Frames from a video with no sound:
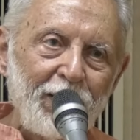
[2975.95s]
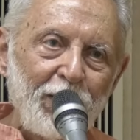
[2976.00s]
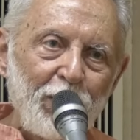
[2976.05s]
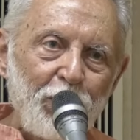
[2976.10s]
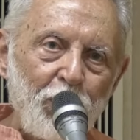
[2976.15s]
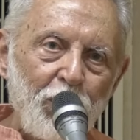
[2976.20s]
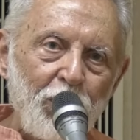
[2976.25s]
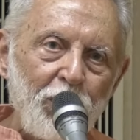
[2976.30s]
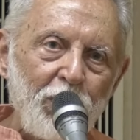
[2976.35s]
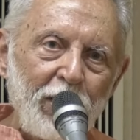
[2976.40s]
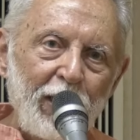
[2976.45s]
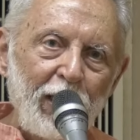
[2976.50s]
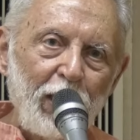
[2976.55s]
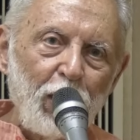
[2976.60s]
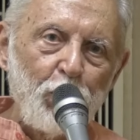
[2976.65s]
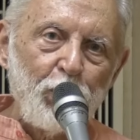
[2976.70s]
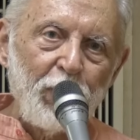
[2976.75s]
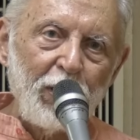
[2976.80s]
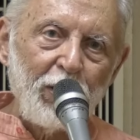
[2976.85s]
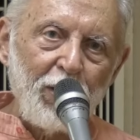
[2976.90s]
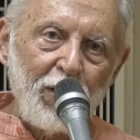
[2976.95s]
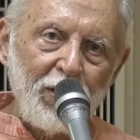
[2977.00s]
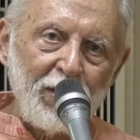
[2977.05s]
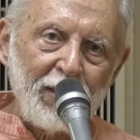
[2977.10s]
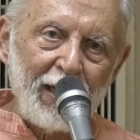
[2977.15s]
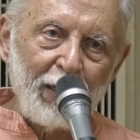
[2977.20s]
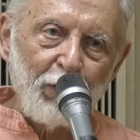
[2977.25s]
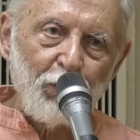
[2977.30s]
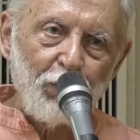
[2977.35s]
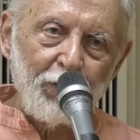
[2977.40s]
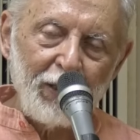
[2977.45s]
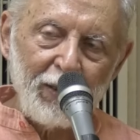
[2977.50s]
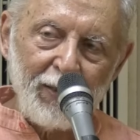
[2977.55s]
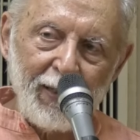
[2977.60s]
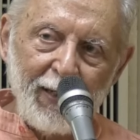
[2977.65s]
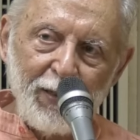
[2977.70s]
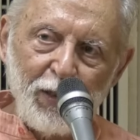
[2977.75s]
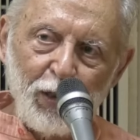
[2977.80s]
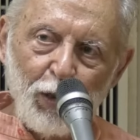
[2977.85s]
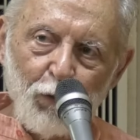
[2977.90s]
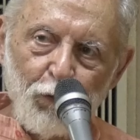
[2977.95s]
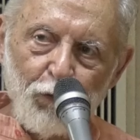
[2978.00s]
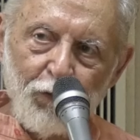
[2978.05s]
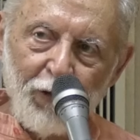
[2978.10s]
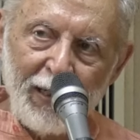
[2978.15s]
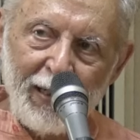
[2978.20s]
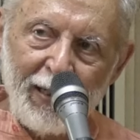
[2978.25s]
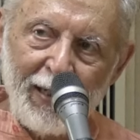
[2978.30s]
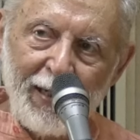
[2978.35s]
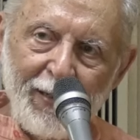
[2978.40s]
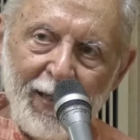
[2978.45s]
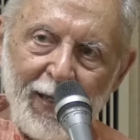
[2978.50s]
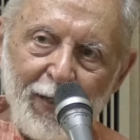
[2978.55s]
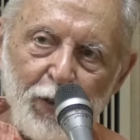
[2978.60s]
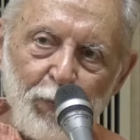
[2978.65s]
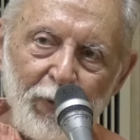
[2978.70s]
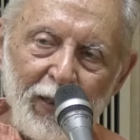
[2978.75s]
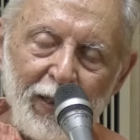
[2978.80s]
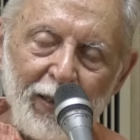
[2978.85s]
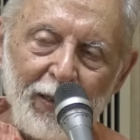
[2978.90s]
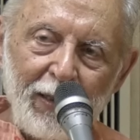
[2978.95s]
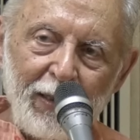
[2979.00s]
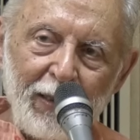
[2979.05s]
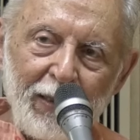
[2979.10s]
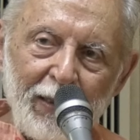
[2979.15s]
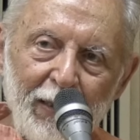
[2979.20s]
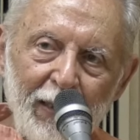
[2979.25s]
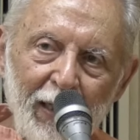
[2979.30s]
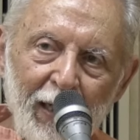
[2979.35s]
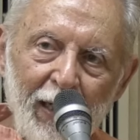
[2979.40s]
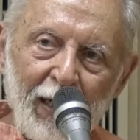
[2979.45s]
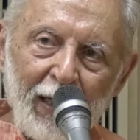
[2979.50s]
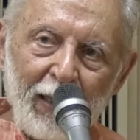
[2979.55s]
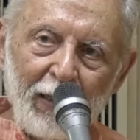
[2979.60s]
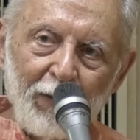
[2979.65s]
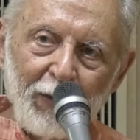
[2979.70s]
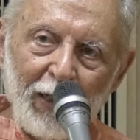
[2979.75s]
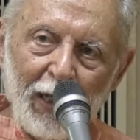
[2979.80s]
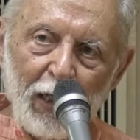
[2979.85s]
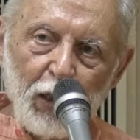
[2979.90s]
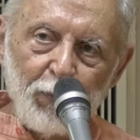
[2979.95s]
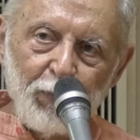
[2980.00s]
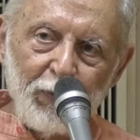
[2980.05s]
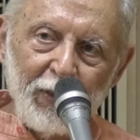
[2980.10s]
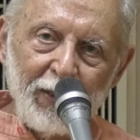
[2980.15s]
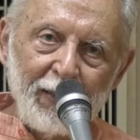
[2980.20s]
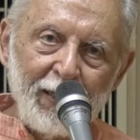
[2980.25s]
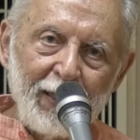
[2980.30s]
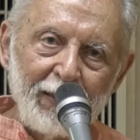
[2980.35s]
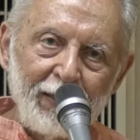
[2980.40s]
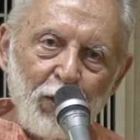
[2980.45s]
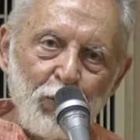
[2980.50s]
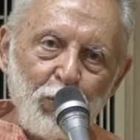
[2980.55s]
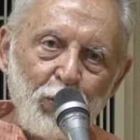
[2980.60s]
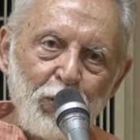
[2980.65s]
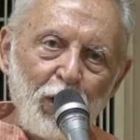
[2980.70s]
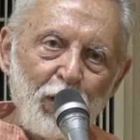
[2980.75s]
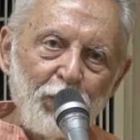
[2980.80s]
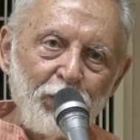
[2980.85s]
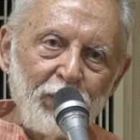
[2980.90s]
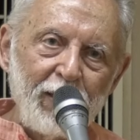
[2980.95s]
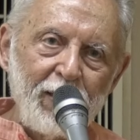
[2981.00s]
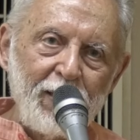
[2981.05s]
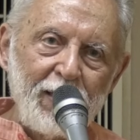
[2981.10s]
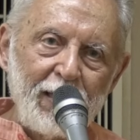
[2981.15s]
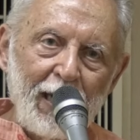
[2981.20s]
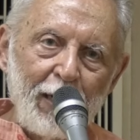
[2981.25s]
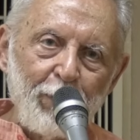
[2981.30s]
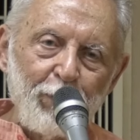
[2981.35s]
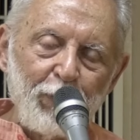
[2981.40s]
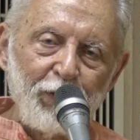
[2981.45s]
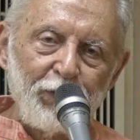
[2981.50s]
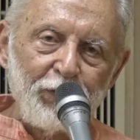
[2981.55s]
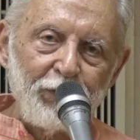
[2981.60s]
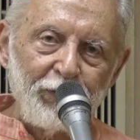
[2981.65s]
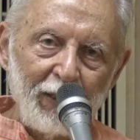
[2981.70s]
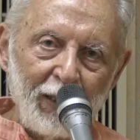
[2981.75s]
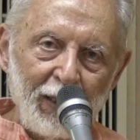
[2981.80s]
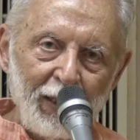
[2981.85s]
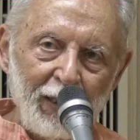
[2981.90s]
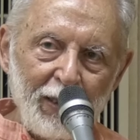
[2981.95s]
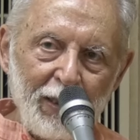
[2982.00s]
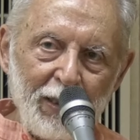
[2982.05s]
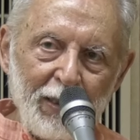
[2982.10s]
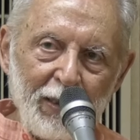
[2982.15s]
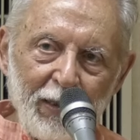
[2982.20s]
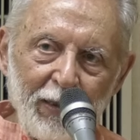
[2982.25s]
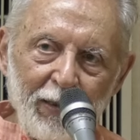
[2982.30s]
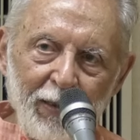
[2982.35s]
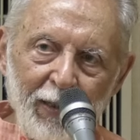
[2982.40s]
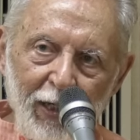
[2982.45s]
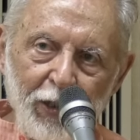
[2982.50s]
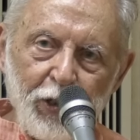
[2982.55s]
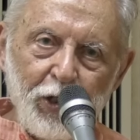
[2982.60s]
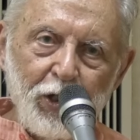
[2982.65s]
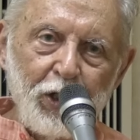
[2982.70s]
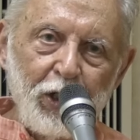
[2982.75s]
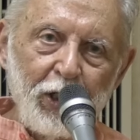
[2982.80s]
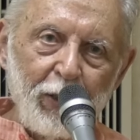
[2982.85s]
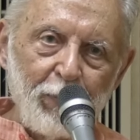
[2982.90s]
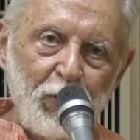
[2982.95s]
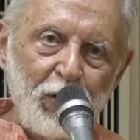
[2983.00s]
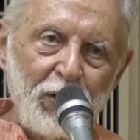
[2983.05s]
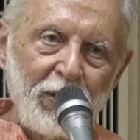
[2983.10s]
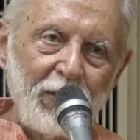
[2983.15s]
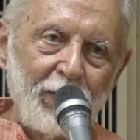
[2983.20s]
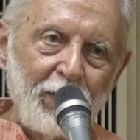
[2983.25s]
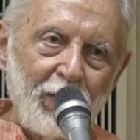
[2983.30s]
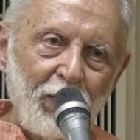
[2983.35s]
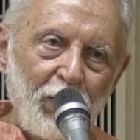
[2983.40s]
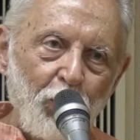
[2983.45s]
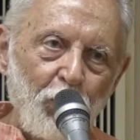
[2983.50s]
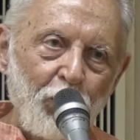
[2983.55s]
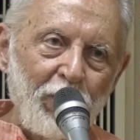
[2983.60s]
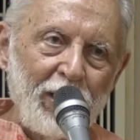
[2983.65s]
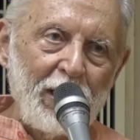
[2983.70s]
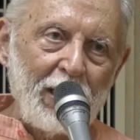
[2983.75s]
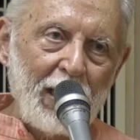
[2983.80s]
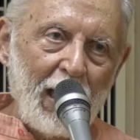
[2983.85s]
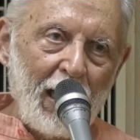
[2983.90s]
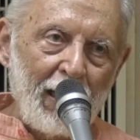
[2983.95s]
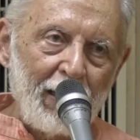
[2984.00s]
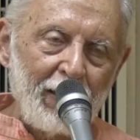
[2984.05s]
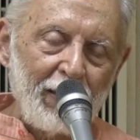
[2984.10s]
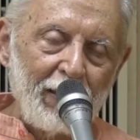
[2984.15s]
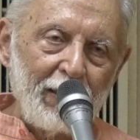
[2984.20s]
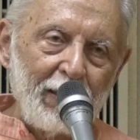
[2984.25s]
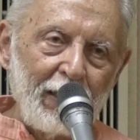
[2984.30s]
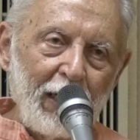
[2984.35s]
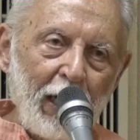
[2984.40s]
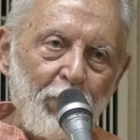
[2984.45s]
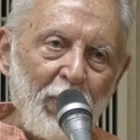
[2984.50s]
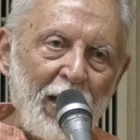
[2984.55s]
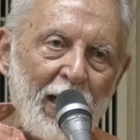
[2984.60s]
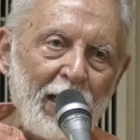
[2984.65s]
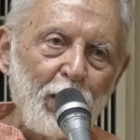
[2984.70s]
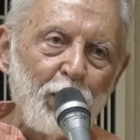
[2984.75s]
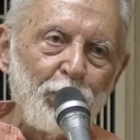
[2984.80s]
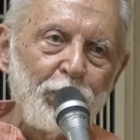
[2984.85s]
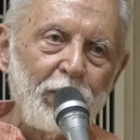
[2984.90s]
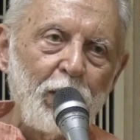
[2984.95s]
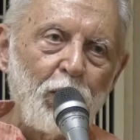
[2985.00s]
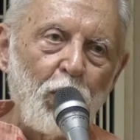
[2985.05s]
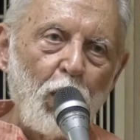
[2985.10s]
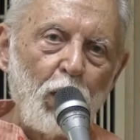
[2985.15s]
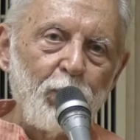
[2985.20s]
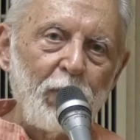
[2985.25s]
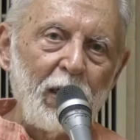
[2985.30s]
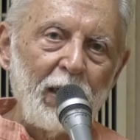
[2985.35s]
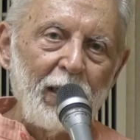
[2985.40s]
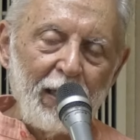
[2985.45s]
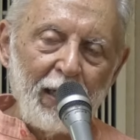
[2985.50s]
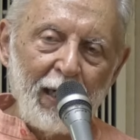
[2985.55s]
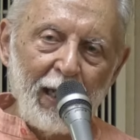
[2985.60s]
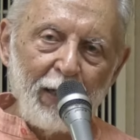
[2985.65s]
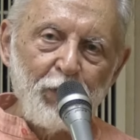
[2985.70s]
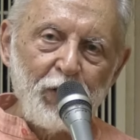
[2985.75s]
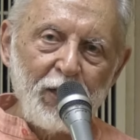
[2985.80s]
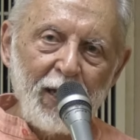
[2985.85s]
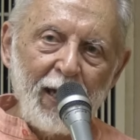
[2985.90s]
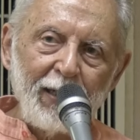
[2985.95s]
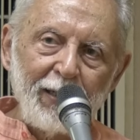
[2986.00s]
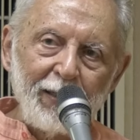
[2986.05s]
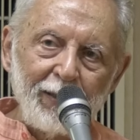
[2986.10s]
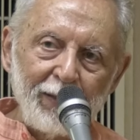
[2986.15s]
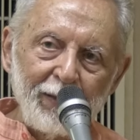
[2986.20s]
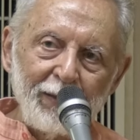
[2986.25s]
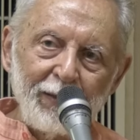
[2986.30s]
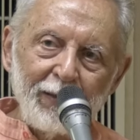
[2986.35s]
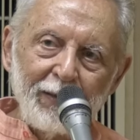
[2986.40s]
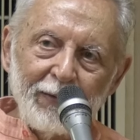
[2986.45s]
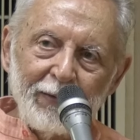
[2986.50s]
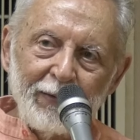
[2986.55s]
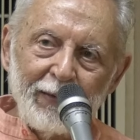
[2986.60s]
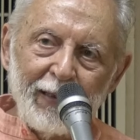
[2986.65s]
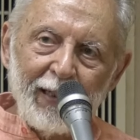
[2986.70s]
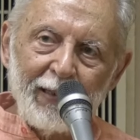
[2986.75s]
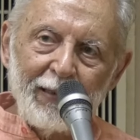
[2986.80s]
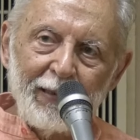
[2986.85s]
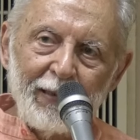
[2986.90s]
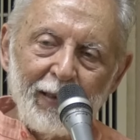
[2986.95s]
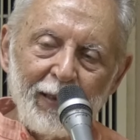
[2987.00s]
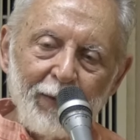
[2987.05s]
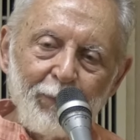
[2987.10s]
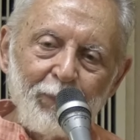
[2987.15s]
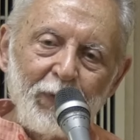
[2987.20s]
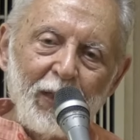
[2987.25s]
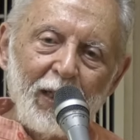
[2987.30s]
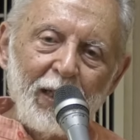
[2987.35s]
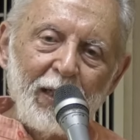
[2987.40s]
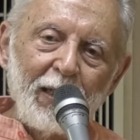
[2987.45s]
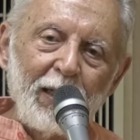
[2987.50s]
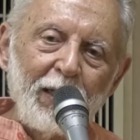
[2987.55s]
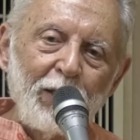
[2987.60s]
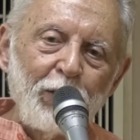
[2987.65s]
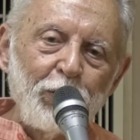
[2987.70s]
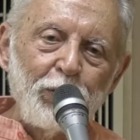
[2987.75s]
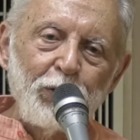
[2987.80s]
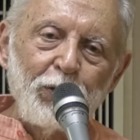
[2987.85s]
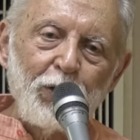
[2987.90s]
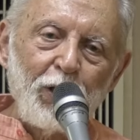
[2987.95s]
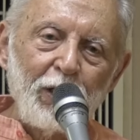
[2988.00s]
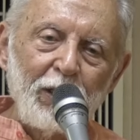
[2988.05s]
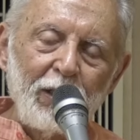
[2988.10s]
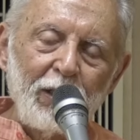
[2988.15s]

So it is because that sense of oneness has been, is at the root of this type of relationships, which are a part of the normal life cycle, that you do not